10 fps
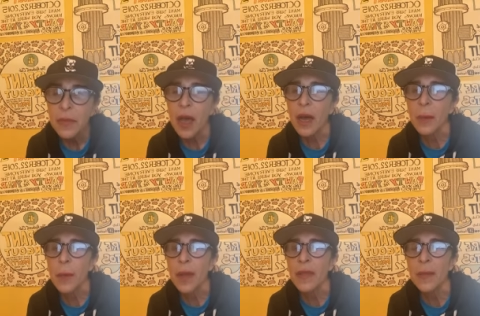
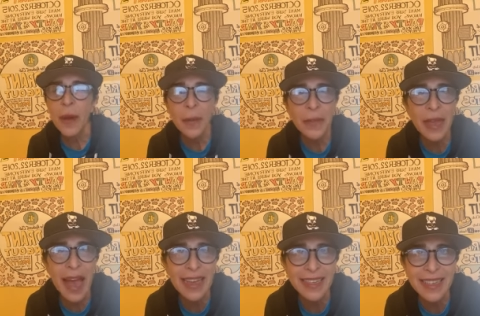Um, the puppy,
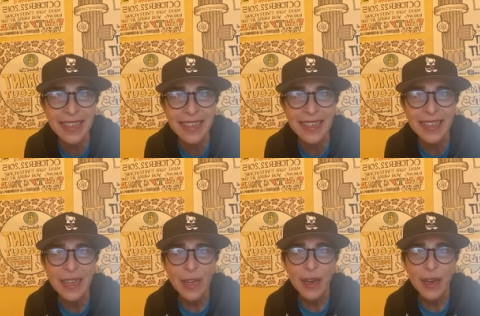as it is